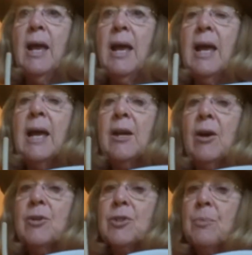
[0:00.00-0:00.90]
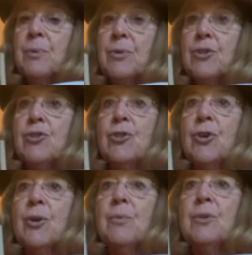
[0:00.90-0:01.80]
and I also put the
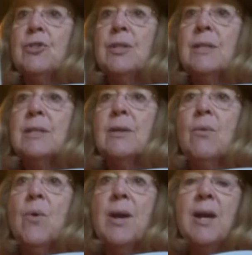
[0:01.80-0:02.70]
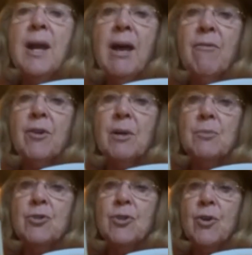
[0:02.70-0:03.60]
sugar, which is 1½ cup
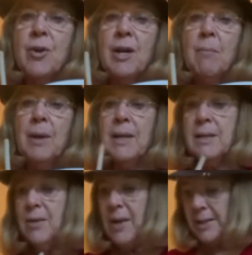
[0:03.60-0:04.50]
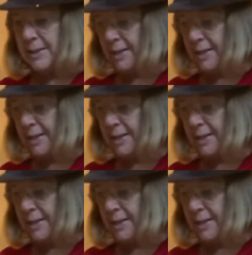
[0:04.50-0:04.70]
sugar, and I blended that